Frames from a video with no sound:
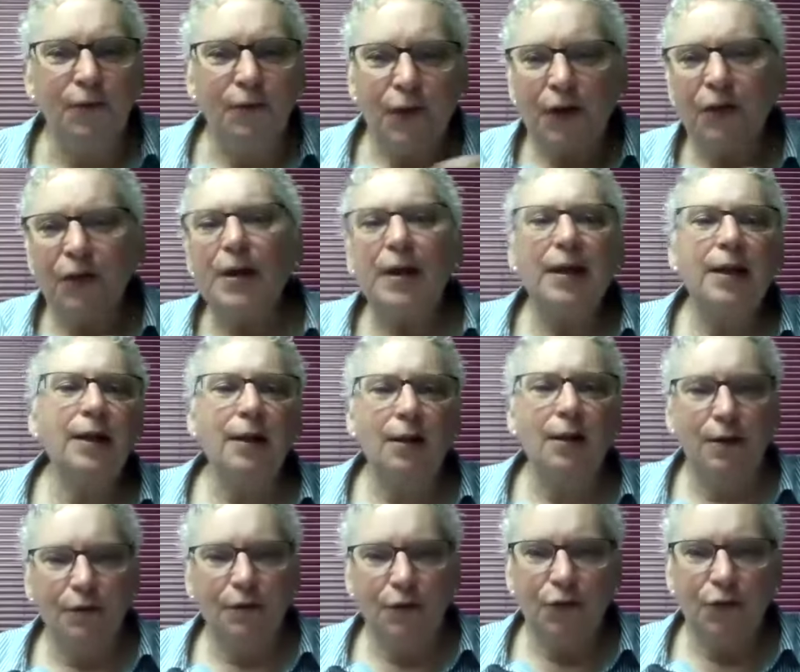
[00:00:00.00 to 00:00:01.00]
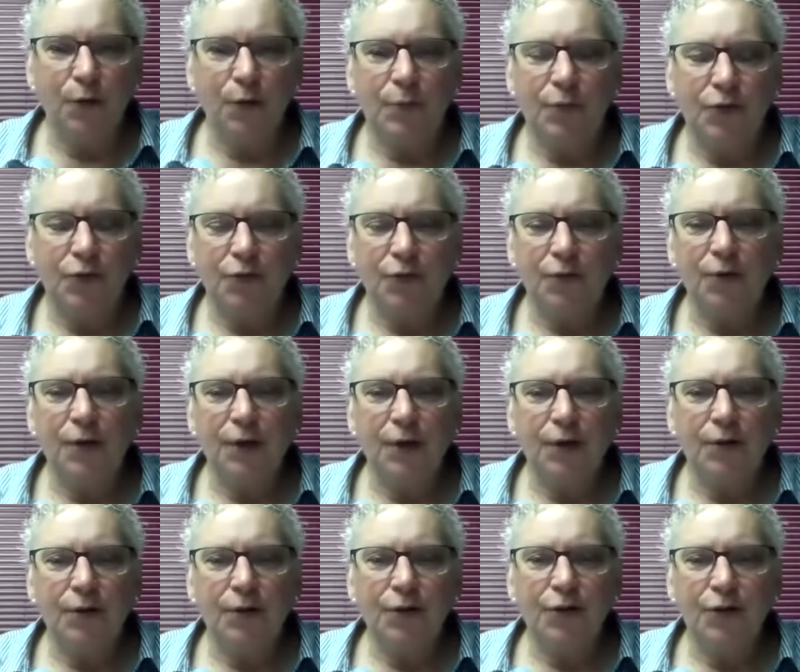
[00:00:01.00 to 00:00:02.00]
Very little of scripture
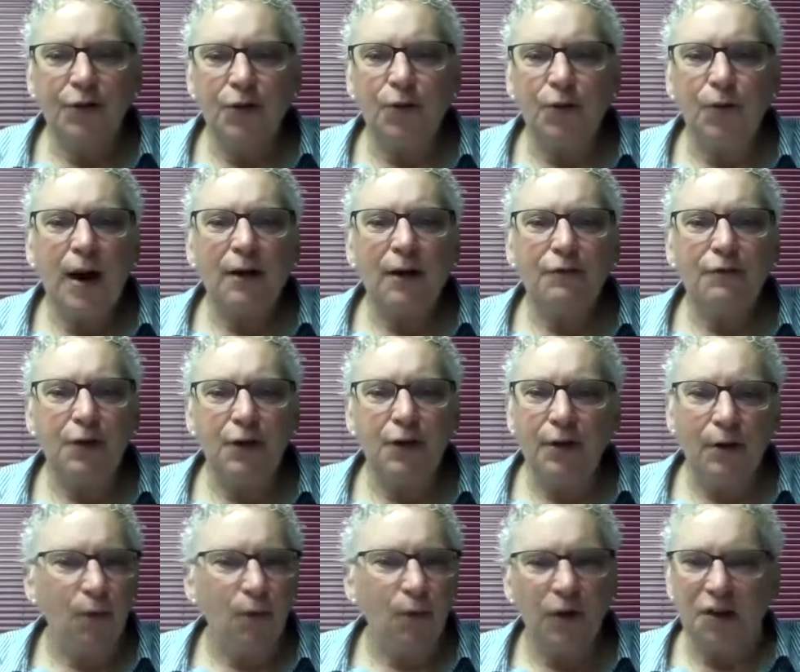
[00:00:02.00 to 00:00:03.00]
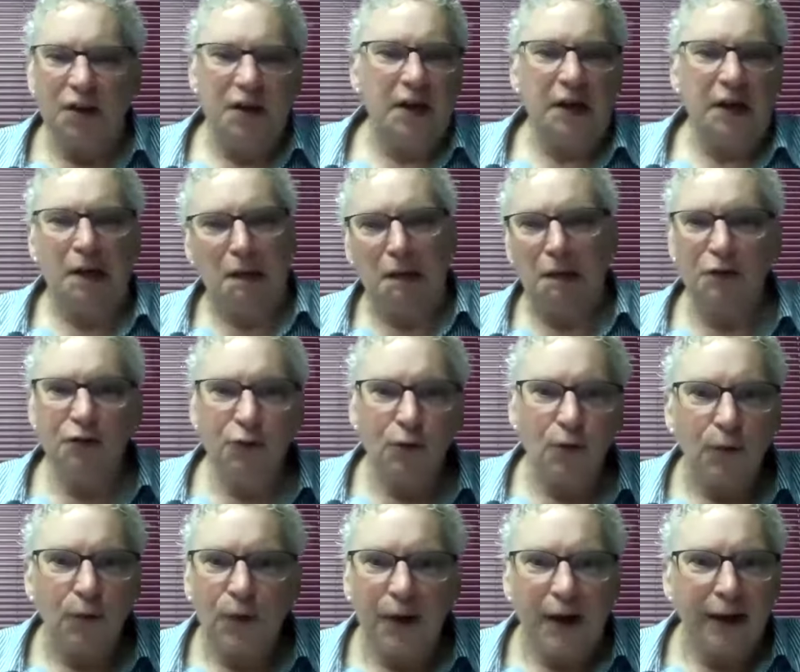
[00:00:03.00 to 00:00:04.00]
is crafted in a willy-nilly
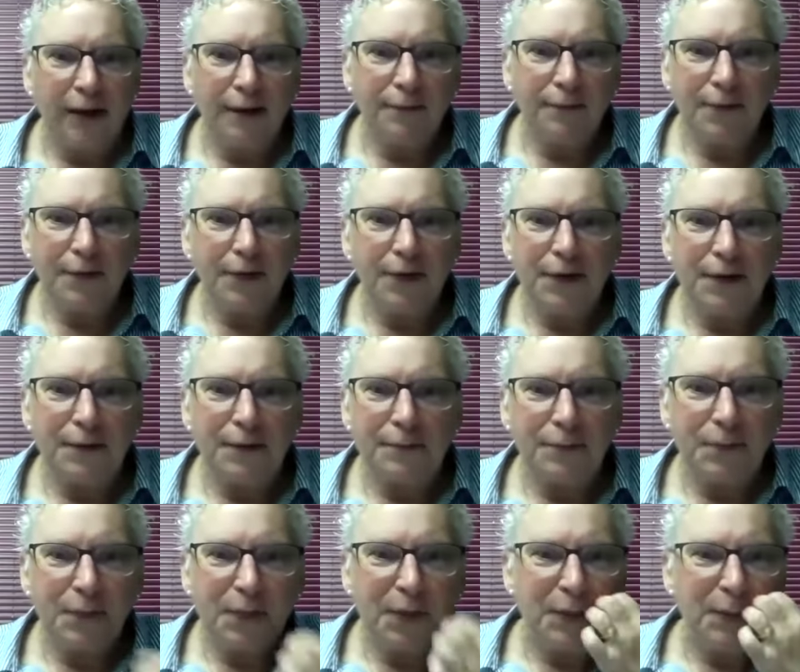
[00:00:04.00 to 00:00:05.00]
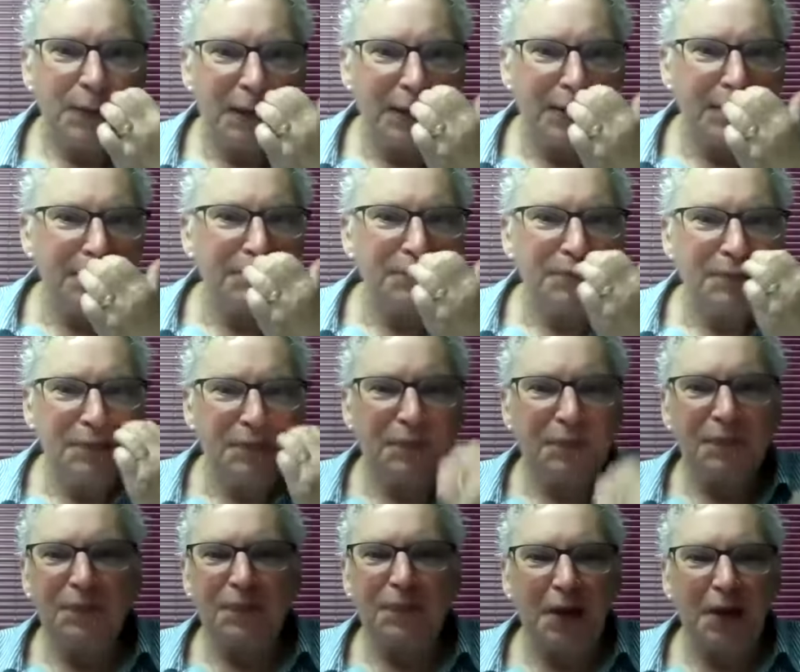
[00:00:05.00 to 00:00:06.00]
sort of way.
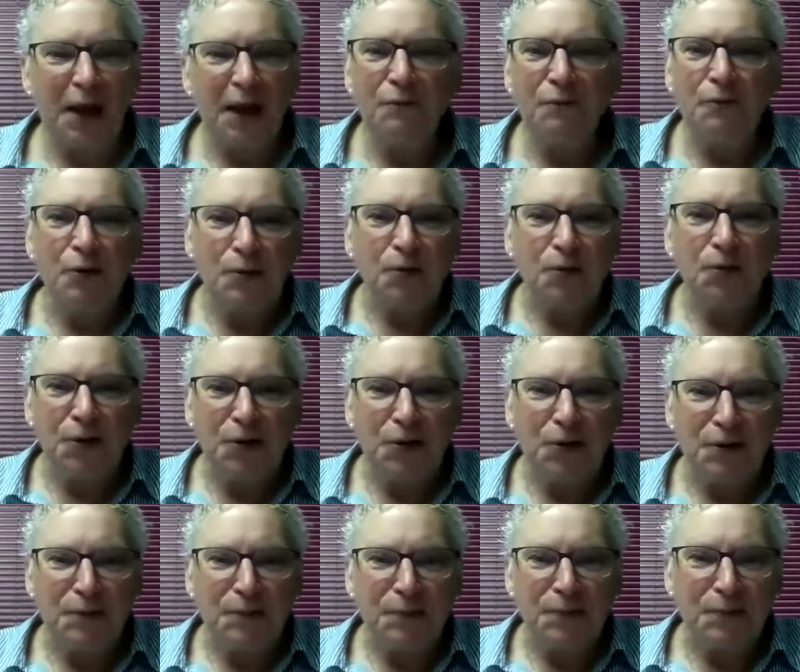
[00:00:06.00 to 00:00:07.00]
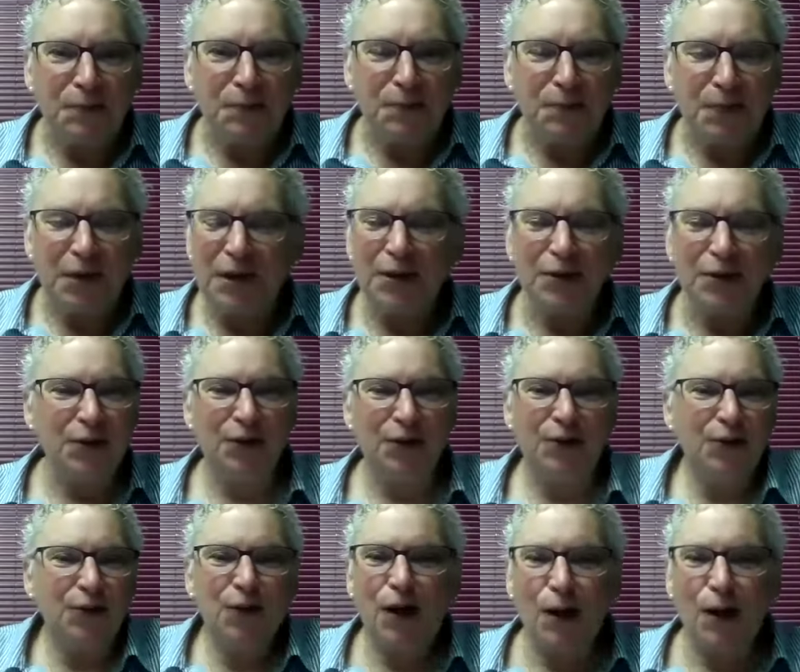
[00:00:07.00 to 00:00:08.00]
Every word, because it
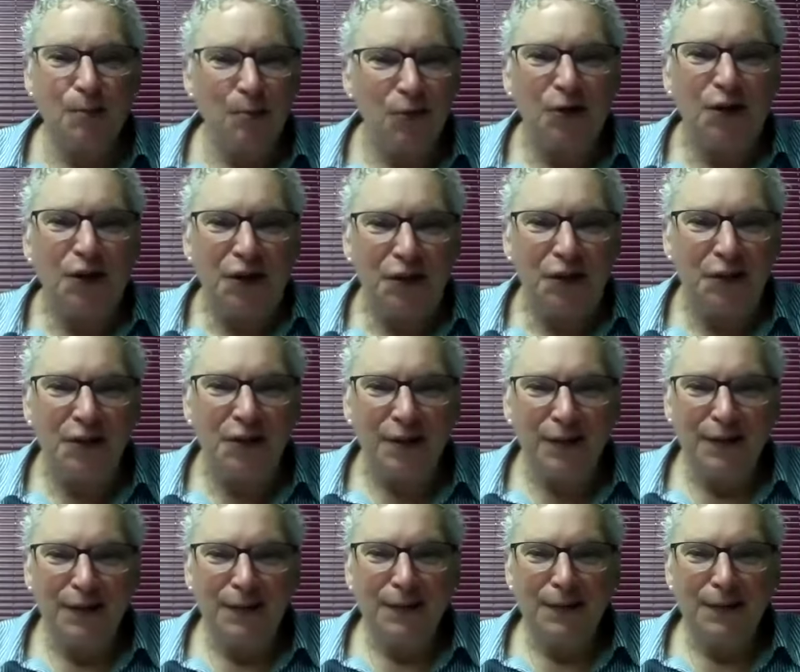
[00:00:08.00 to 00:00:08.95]
is God-breathed,